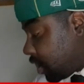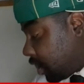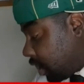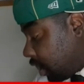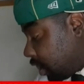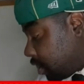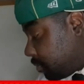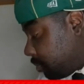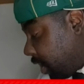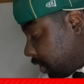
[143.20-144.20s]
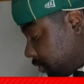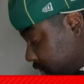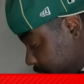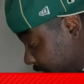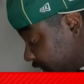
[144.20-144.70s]

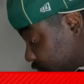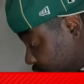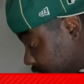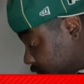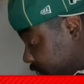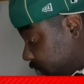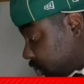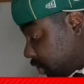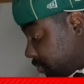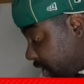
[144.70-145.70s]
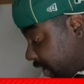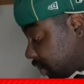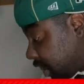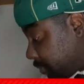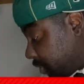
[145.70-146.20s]
My Struggles, featuring Mary
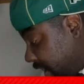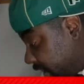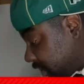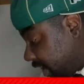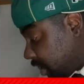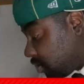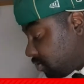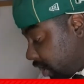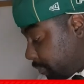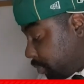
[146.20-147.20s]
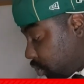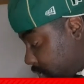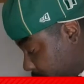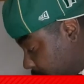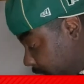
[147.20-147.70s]
J Blige and Grand
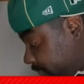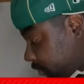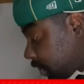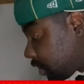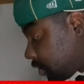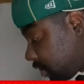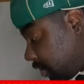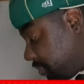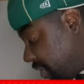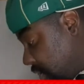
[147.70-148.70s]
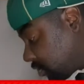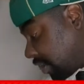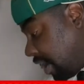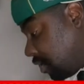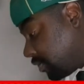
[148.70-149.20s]
Poobah. Then
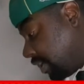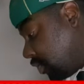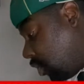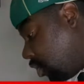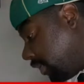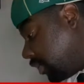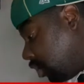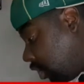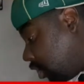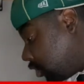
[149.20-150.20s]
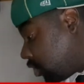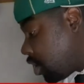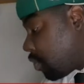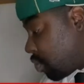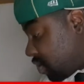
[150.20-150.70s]
Meltdown, then On and On,
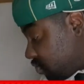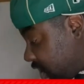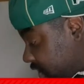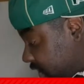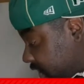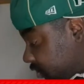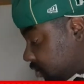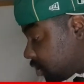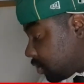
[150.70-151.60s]
We Run This,